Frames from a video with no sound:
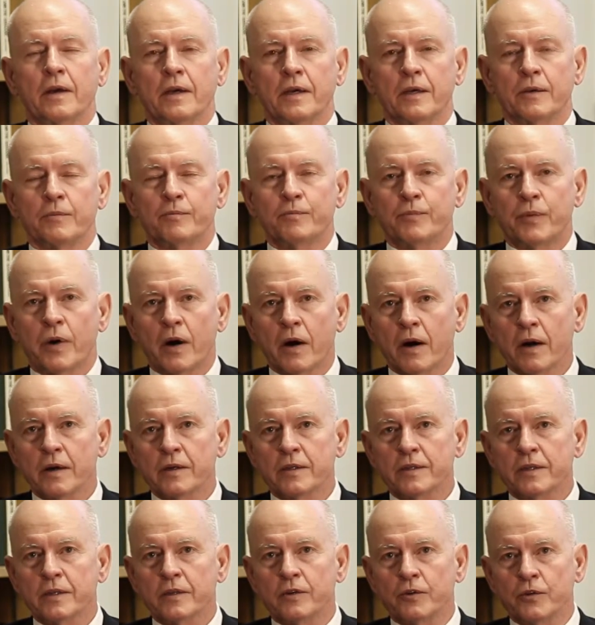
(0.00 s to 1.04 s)
In
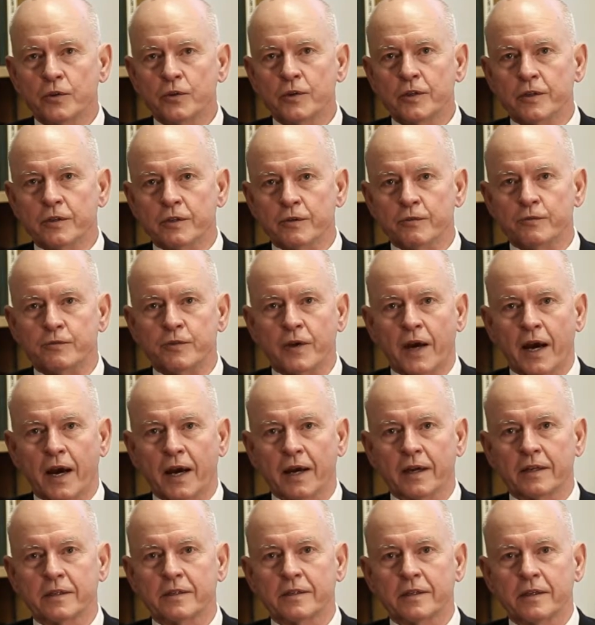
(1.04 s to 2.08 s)
part due to the
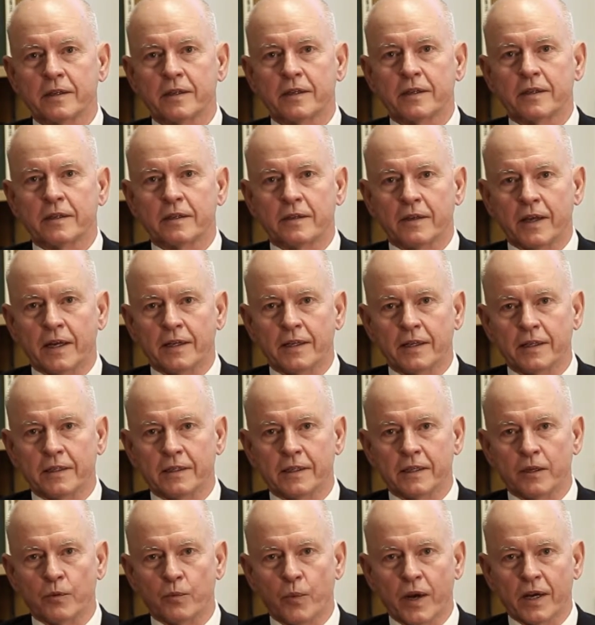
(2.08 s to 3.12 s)
fact that
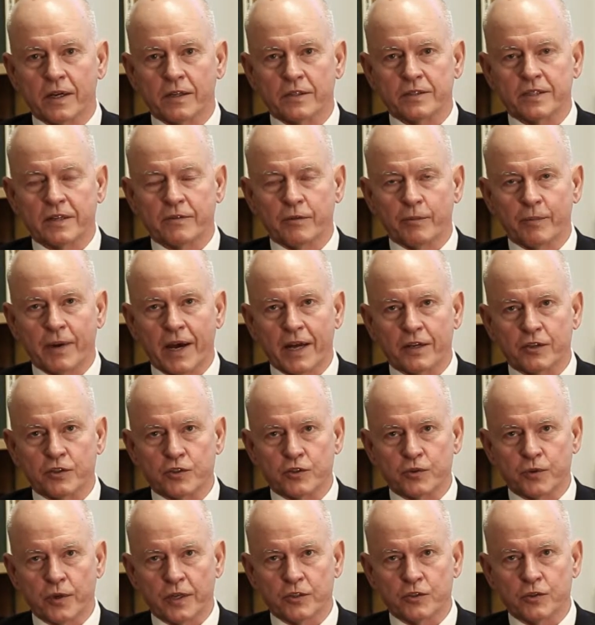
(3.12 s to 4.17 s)
England and Wales have a
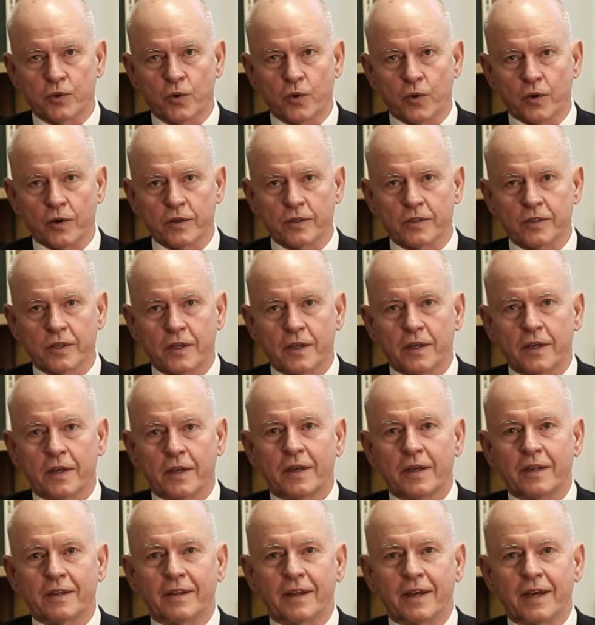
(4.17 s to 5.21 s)
magistrates' court,
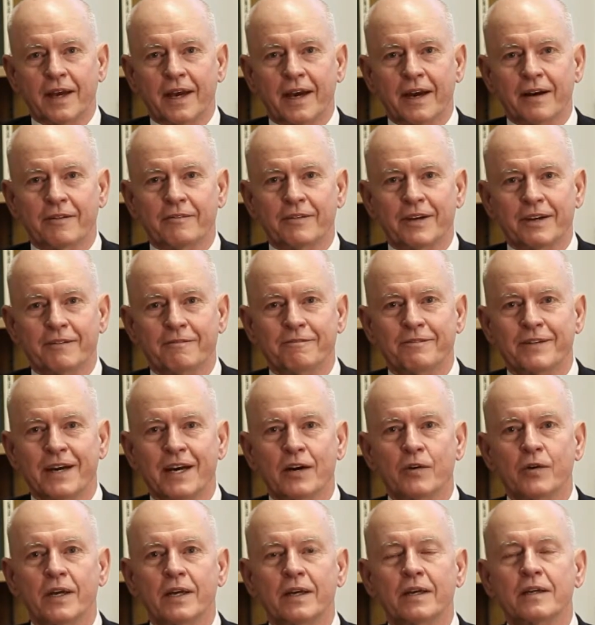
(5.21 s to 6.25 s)
they have a
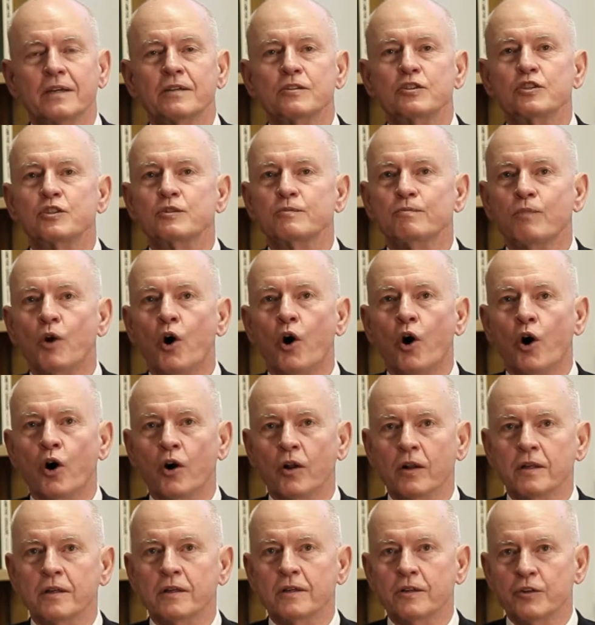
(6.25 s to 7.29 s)
very
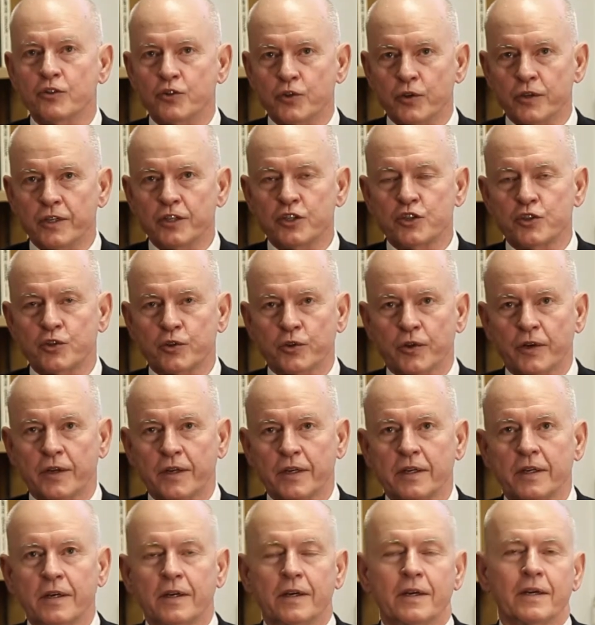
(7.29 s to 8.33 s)
small
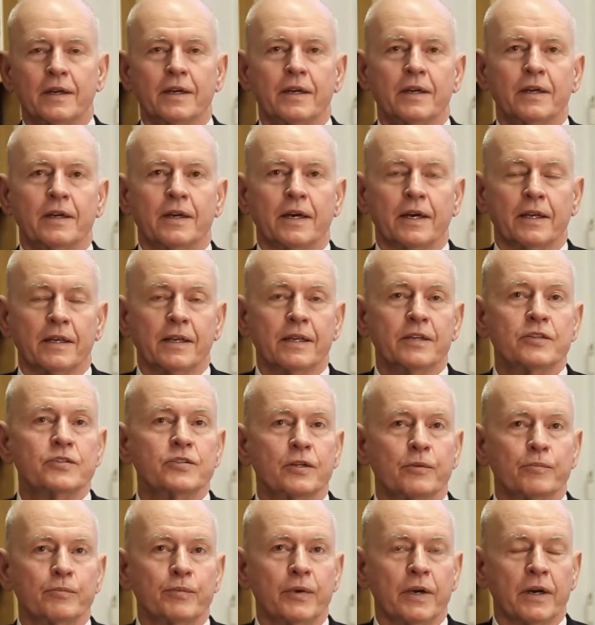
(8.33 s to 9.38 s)
judiciary, at least
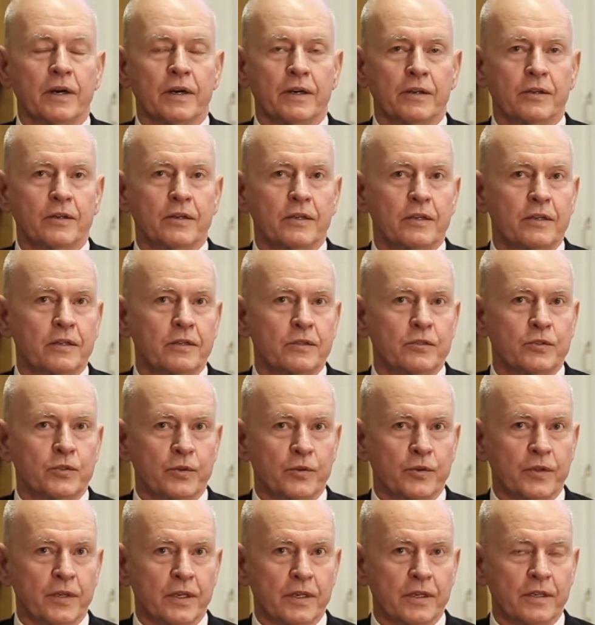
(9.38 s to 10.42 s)
compared
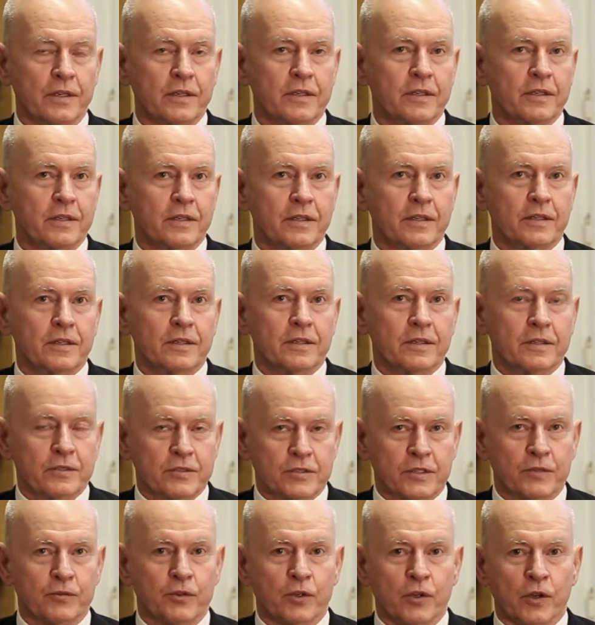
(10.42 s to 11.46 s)
to the
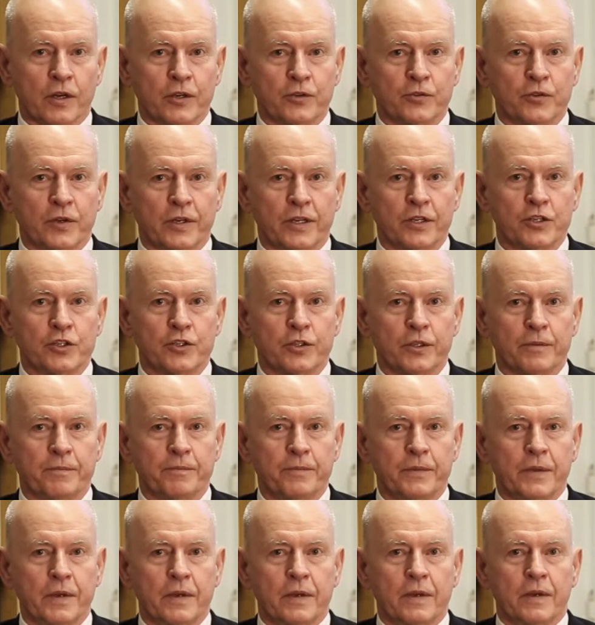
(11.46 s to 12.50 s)
civil law tradition.
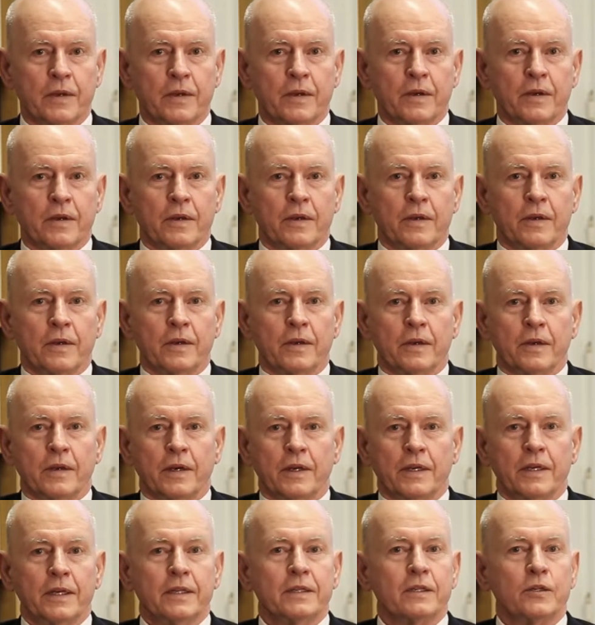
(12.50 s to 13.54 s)

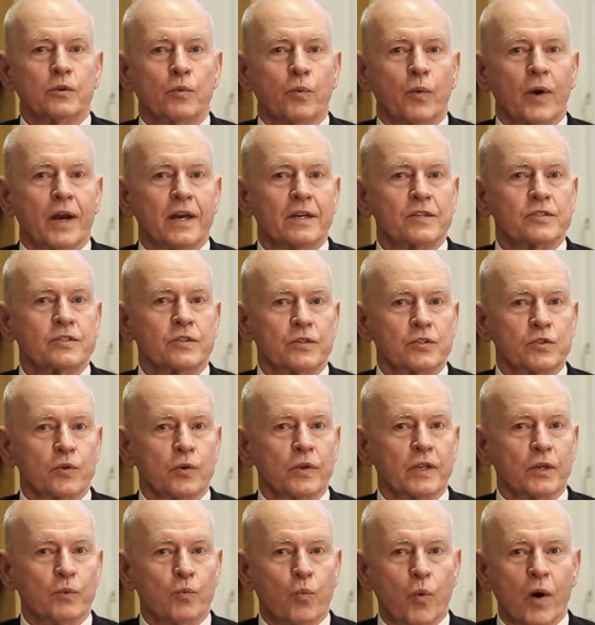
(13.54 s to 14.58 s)
In England and Wales, there is
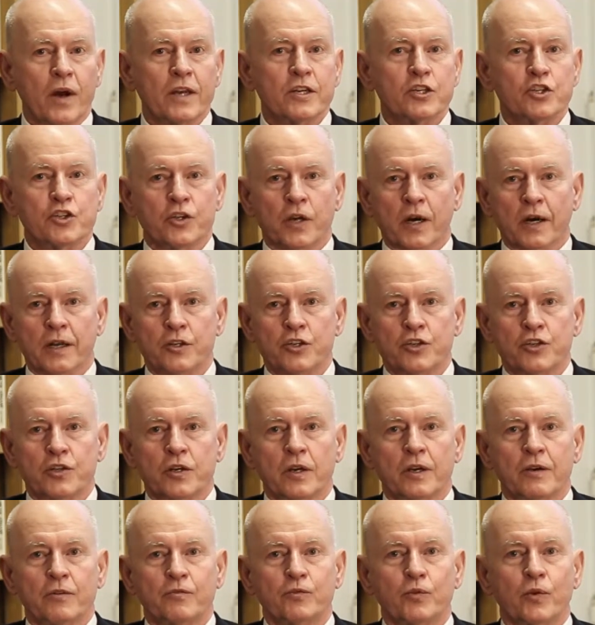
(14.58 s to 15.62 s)
only one judge
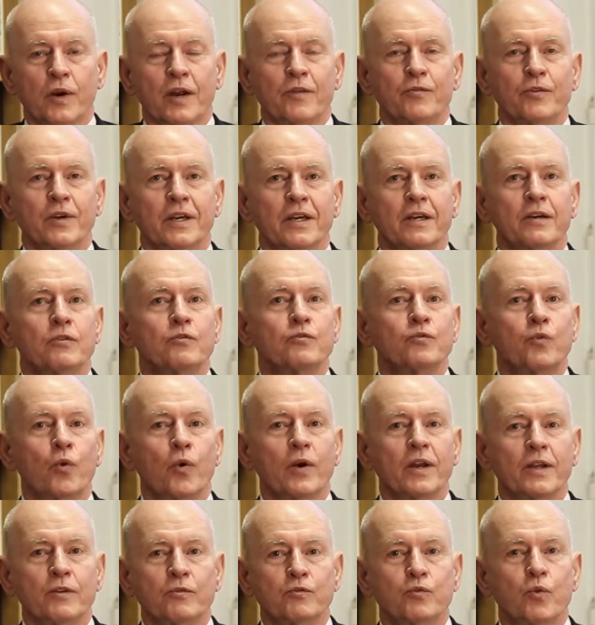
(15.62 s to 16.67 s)
for every
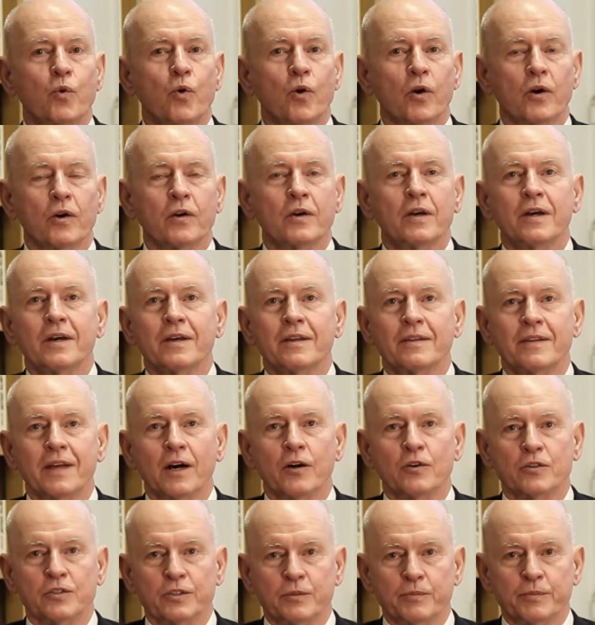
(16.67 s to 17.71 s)

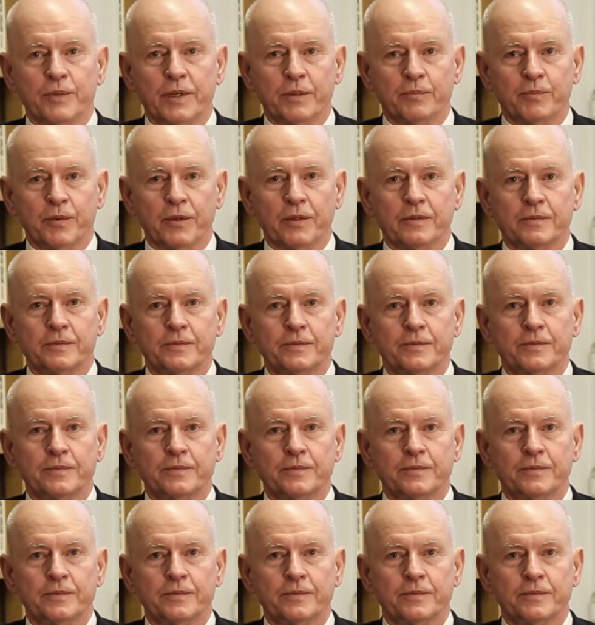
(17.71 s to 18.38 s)
44,000 people.